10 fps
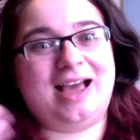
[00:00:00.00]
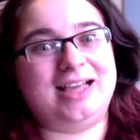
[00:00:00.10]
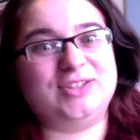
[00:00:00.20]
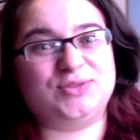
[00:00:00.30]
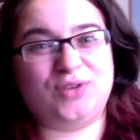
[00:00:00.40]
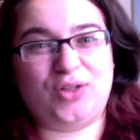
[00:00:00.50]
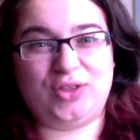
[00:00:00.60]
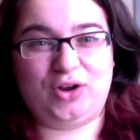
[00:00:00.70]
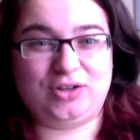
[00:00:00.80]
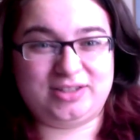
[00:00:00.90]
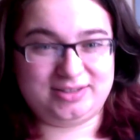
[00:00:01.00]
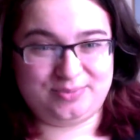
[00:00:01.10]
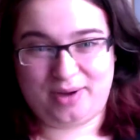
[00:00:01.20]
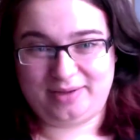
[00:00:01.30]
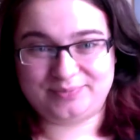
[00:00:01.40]
is rather long, because
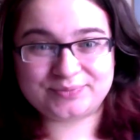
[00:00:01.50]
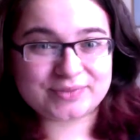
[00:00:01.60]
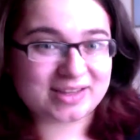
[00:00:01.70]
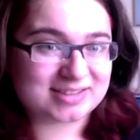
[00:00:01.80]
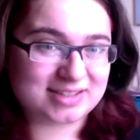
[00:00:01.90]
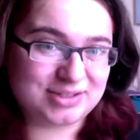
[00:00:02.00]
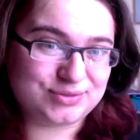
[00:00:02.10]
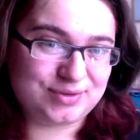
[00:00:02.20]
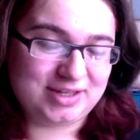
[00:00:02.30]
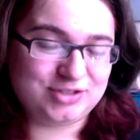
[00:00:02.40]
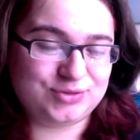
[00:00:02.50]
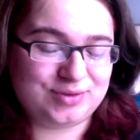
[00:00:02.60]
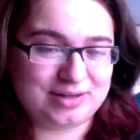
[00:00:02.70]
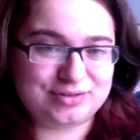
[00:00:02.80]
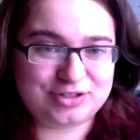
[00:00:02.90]
my essays range
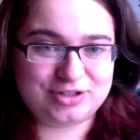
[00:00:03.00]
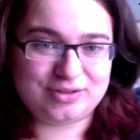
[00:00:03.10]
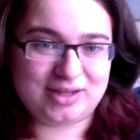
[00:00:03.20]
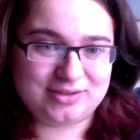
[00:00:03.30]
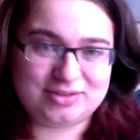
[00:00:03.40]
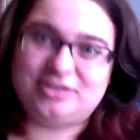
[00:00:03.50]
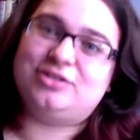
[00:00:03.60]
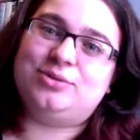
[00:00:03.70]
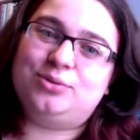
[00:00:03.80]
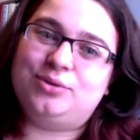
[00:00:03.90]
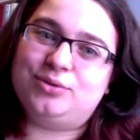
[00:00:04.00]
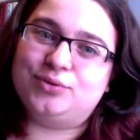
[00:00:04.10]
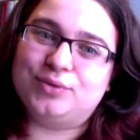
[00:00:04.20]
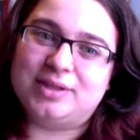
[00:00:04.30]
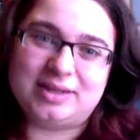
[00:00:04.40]
around 2,000 to
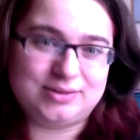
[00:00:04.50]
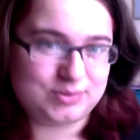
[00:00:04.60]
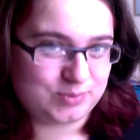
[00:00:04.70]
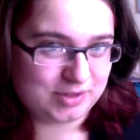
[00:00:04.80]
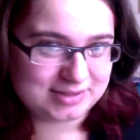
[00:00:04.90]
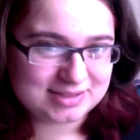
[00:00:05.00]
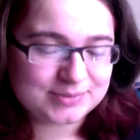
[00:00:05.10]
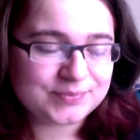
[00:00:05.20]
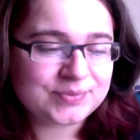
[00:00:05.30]
3,000 words.